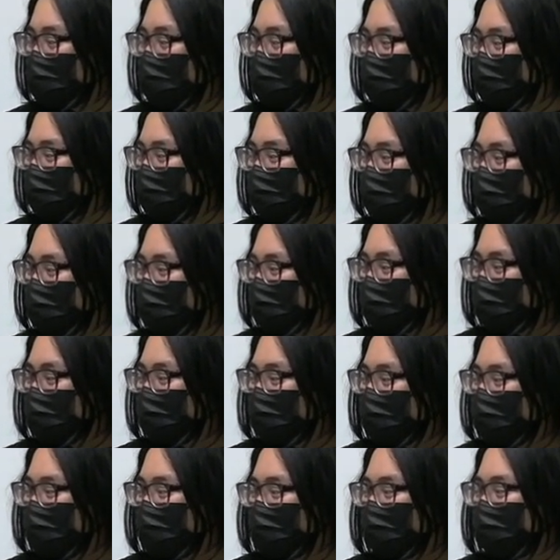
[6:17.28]

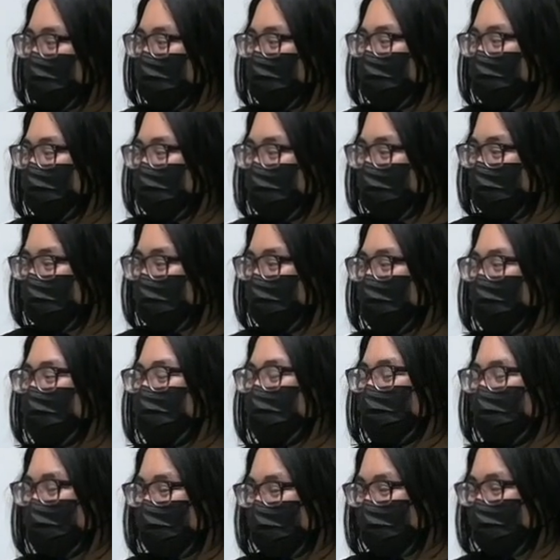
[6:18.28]

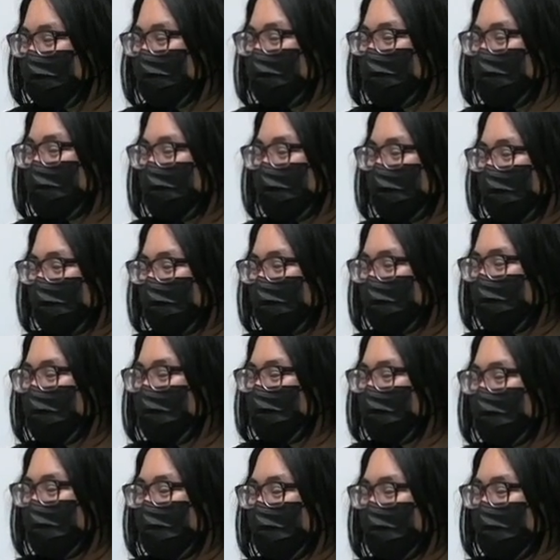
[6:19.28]

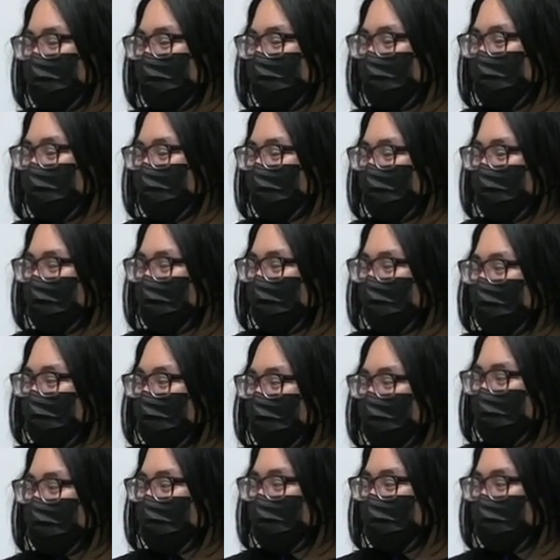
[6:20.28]

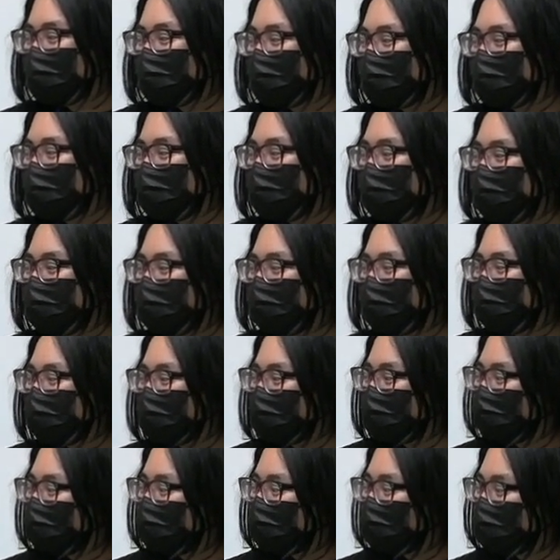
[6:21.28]

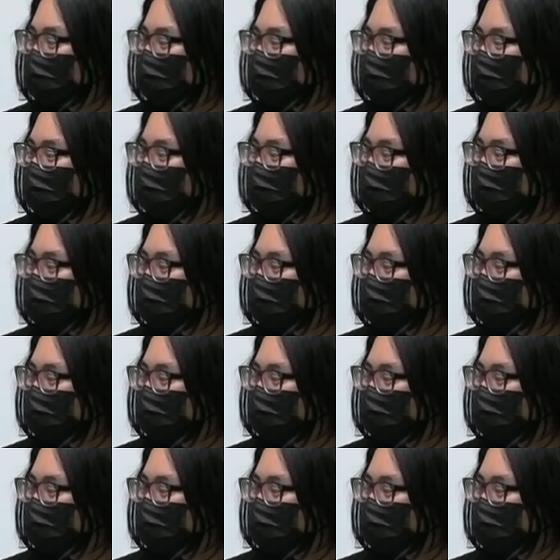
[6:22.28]
No words are spoken by the person on screen.